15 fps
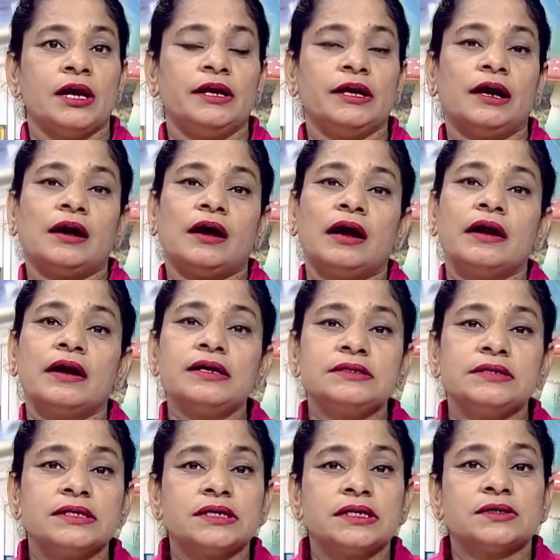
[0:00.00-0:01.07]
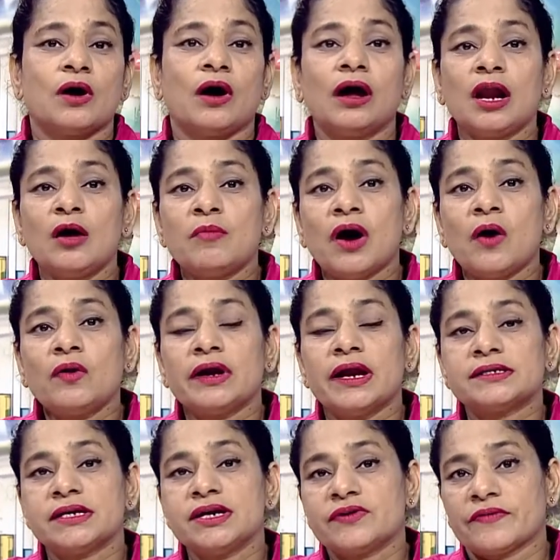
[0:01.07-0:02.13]
Dear learners, this is all about
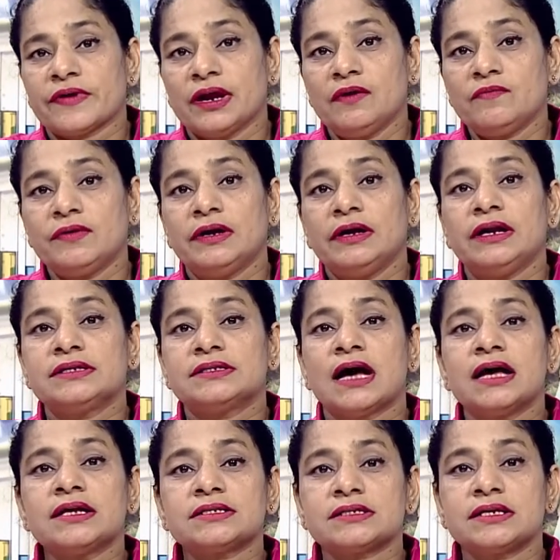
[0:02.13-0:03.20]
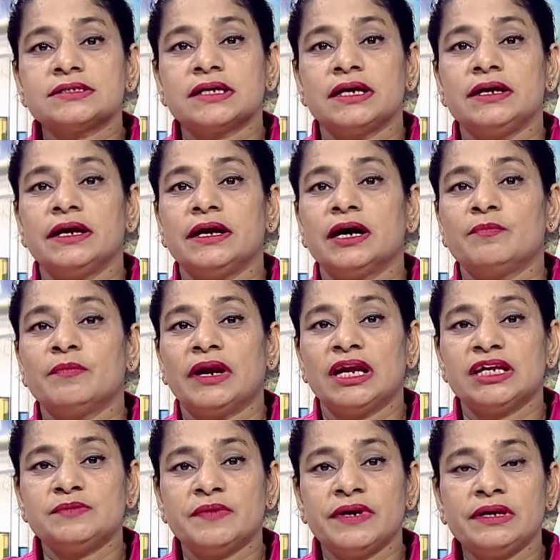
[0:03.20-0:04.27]
lesson 12, disasters and their
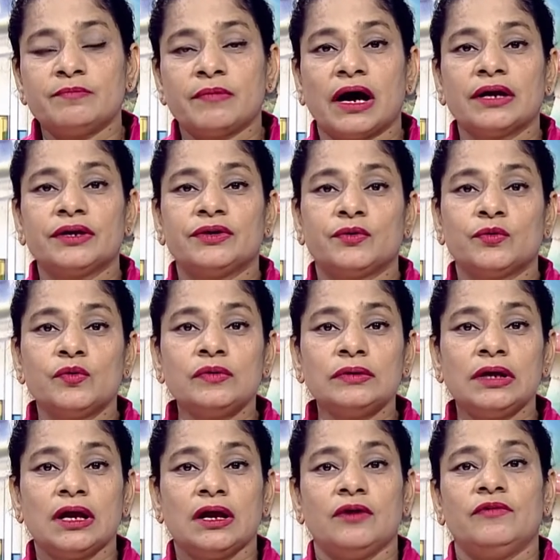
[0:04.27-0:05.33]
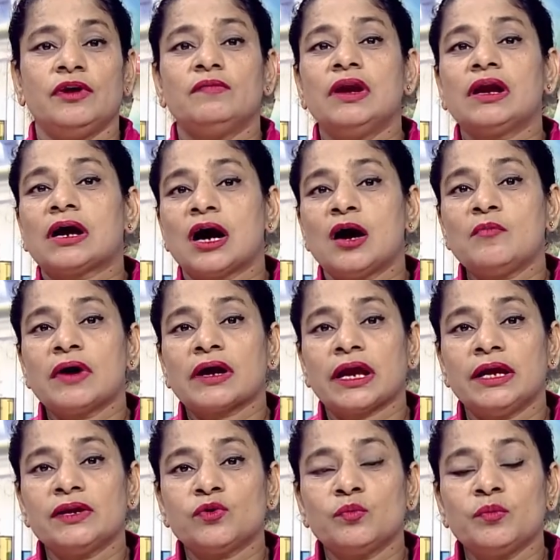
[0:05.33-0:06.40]
management part 2. We will come
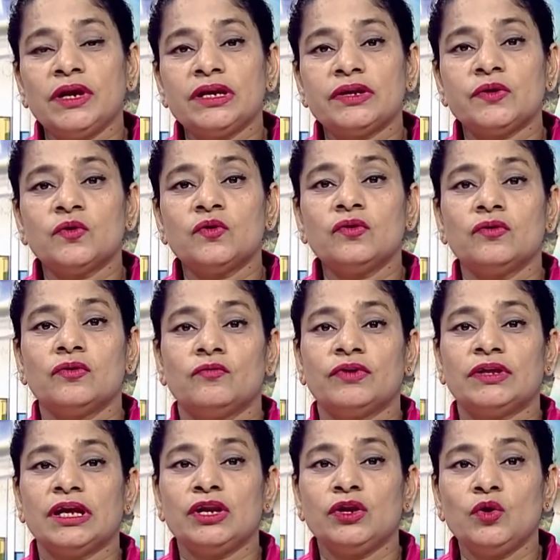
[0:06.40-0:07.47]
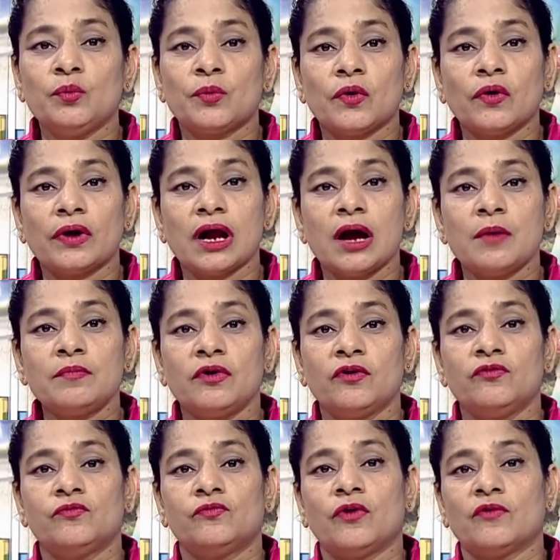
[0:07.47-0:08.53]
again to meet you with a new program
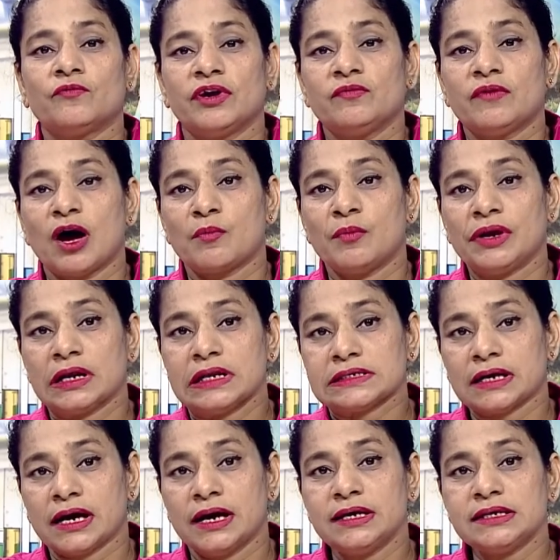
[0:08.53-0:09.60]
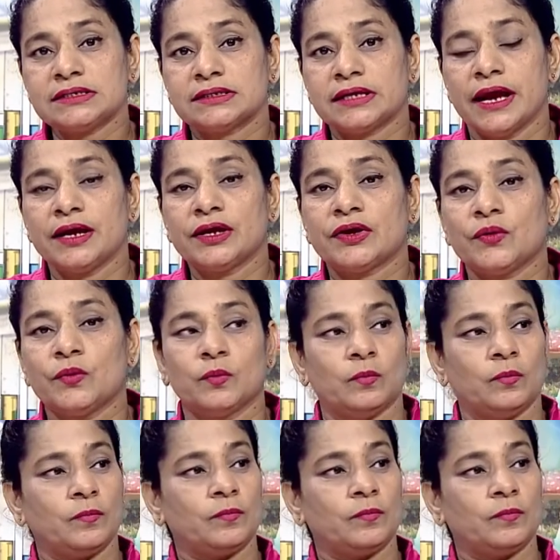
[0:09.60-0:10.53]
of environmental science. Thank you.